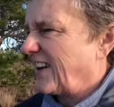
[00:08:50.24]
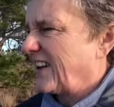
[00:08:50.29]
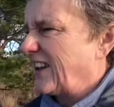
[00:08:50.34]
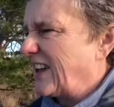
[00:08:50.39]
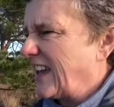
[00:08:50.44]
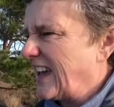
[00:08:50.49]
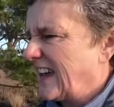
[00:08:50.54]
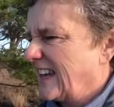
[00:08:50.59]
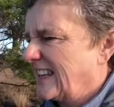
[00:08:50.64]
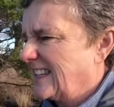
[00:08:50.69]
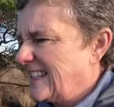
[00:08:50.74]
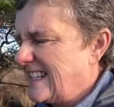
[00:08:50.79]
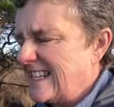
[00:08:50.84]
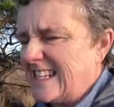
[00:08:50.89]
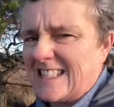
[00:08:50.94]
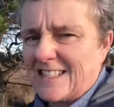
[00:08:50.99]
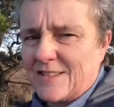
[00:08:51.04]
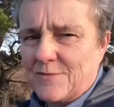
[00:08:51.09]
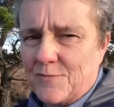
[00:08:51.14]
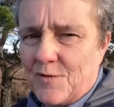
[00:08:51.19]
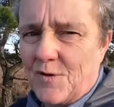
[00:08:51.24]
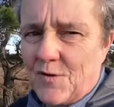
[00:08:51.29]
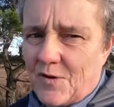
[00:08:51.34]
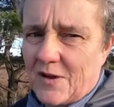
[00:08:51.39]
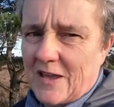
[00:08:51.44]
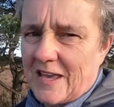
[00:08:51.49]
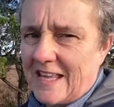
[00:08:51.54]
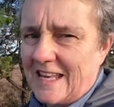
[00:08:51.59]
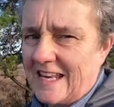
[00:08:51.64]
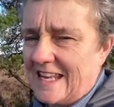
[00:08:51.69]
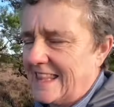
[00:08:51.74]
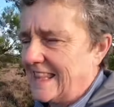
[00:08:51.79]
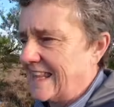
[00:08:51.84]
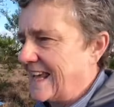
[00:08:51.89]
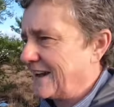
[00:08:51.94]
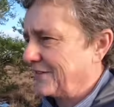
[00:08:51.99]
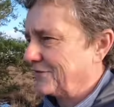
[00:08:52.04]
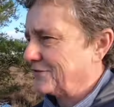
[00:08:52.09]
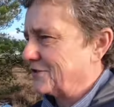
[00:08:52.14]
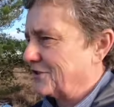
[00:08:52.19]
can get a decent walk in the
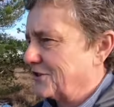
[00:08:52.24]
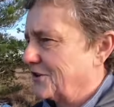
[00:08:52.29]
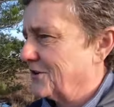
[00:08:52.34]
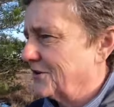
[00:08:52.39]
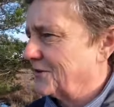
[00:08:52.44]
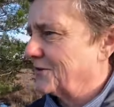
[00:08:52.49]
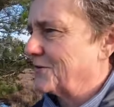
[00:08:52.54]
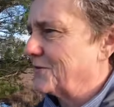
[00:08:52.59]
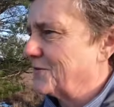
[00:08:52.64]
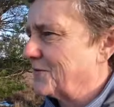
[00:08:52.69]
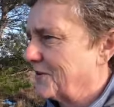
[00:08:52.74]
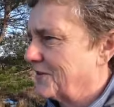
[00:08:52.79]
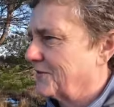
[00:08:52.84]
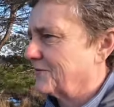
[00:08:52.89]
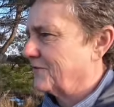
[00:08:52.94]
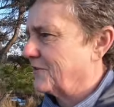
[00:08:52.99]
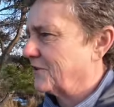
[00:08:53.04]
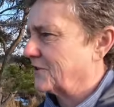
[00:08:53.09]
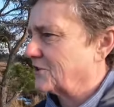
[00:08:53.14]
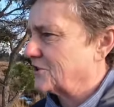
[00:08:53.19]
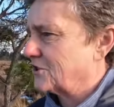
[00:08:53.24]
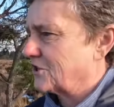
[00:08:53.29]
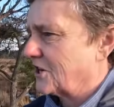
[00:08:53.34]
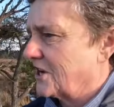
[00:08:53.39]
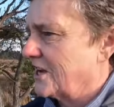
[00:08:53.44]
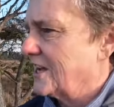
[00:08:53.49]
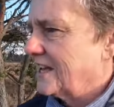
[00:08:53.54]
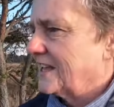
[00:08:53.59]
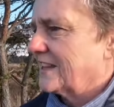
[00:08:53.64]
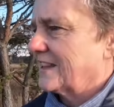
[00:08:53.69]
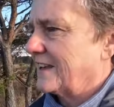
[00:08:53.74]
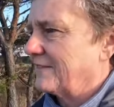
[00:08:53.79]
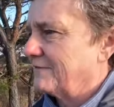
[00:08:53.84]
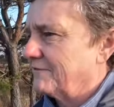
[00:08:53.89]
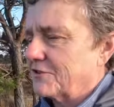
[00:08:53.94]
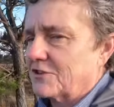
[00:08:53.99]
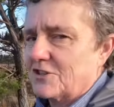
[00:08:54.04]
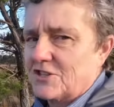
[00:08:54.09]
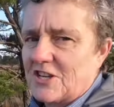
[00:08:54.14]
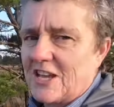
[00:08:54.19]
afternoon with Fudge, then
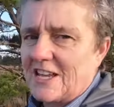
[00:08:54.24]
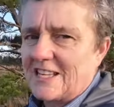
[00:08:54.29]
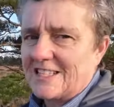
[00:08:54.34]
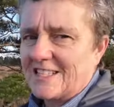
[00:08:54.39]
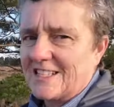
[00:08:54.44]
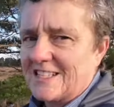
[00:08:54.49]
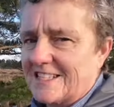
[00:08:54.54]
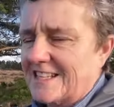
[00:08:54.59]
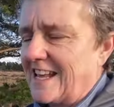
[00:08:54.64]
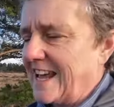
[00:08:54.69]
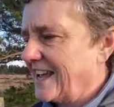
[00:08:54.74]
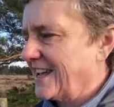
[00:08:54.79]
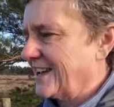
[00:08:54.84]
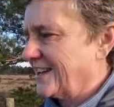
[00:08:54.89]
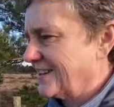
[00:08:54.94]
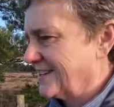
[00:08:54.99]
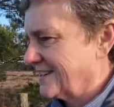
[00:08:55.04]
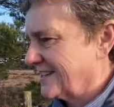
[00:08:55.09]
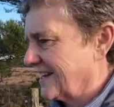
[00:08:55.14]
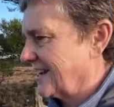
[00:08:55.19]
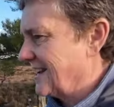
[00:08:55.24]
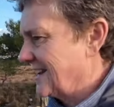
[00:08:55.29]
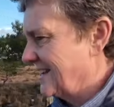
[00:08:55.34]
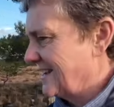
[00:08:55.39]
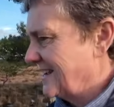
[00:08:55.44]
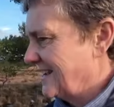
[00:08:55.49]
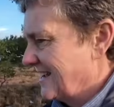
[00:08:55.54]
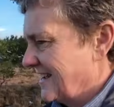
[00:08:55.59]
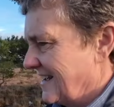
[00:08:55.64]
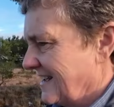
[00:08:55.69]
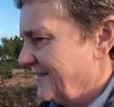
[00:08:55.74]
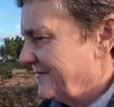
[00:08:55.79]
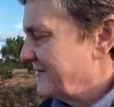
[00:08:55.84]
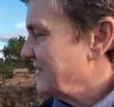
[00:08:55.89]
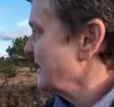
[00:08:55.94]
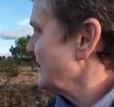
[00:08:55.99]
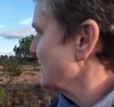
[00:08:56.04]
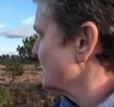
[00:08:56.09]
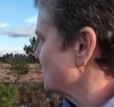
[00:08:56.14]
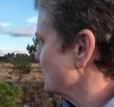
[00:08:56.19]
Fudge gets a second
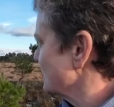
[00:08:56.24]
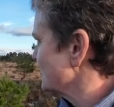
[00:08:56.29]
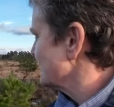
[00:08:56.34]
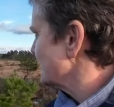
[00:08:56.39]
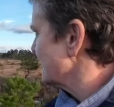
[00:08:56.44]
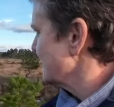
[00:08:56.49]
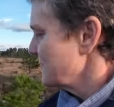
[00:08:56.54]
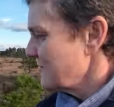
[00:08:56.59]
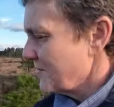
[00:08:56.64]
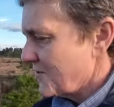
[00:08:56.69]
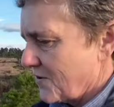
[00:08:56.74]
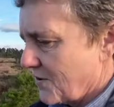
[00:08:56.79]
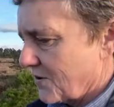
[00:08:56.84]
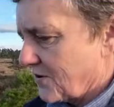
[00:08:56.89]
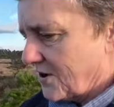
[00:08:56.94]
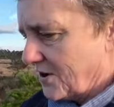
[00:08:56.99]
interesting walk,